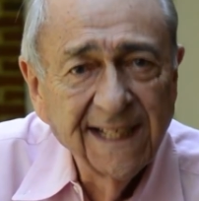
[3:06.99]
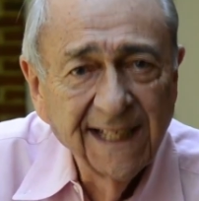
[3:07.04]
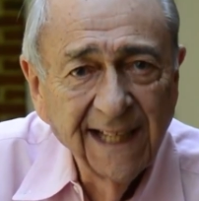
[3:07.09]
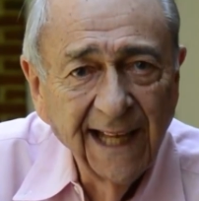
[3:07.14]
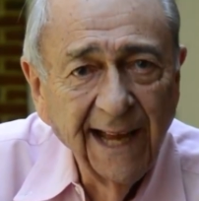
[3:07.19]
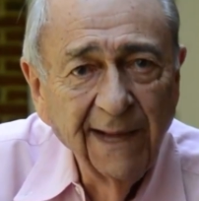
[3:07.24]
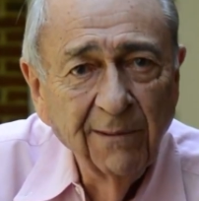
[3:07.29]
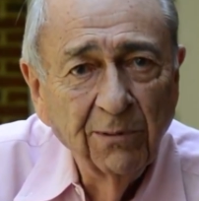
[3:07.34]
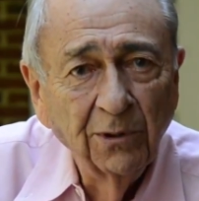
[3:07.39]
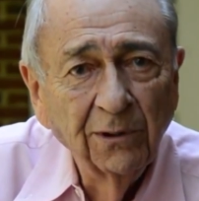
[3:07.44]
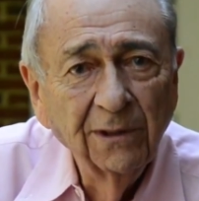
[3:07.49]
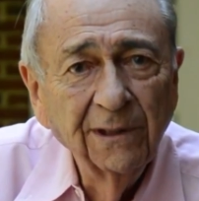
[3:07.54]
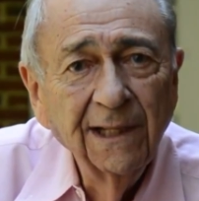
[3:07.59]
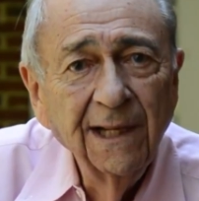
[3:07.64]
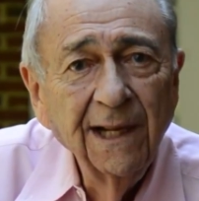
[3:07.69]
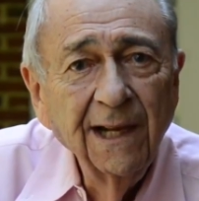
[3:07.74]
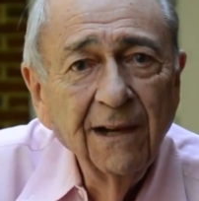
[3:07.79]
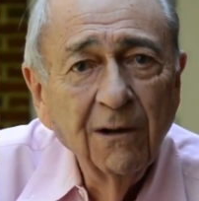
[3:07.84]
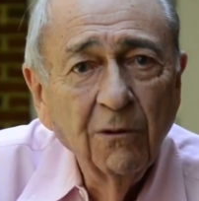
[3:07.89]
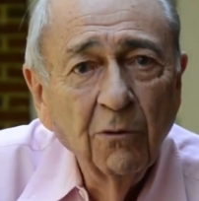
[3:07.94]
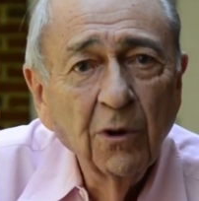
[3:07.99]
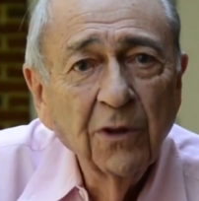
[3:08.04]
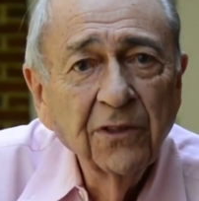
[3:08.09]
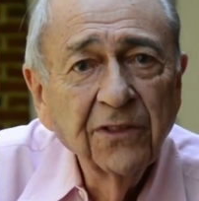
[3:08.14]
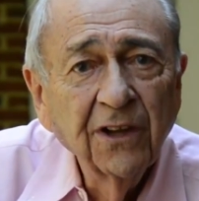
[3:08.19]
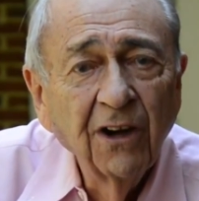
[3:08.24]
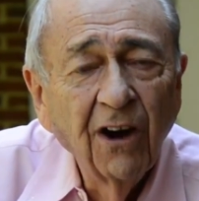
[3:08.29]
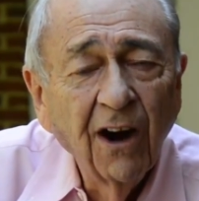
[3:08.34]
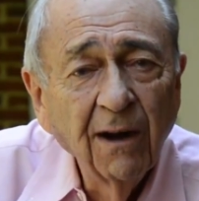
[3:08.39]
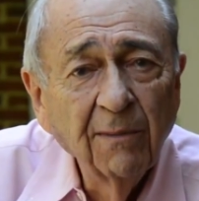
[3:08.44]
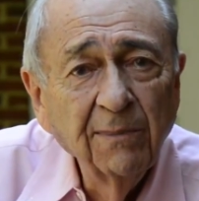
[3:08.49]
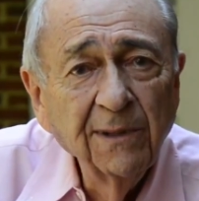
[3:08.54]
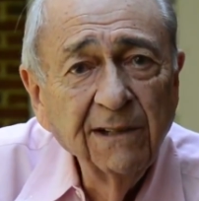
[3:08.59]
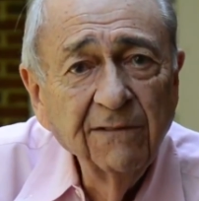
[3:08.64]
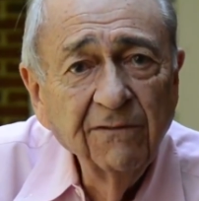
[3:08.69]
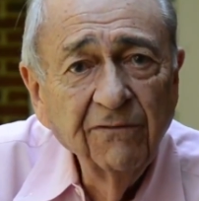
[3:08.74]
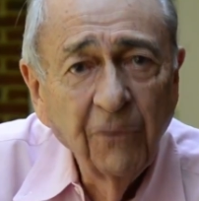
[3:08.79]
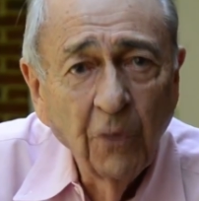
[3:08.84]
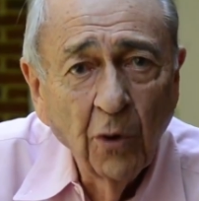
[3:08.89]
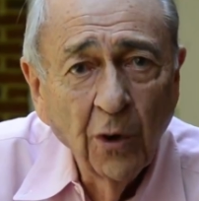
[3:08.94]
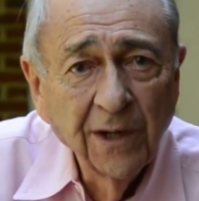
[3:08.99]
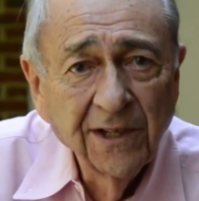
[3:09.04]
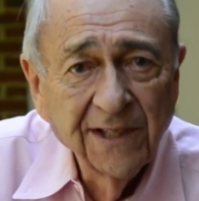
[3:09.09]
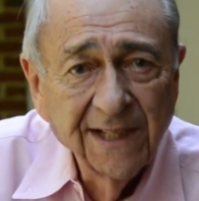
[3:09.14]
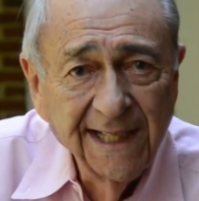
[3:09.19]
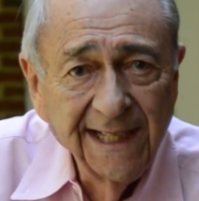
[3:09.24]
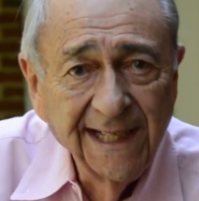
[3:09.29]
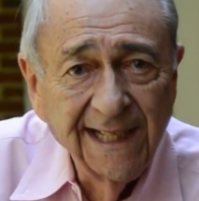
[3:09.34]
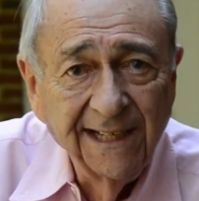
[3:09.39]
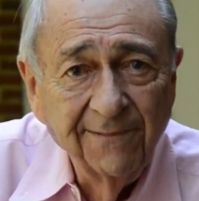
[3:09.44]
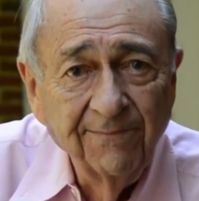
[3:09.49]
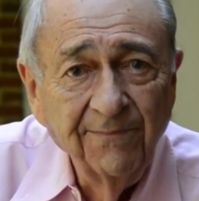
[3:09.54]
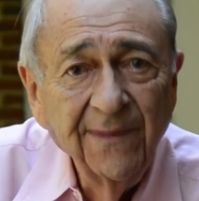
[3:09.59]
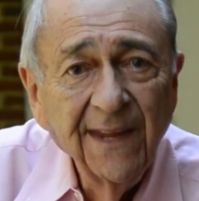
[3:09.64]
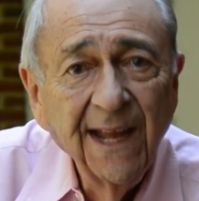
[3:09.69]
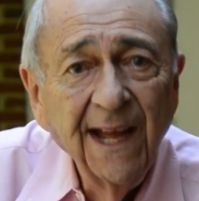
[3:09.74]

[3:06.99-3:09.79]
labeled with carbon-14.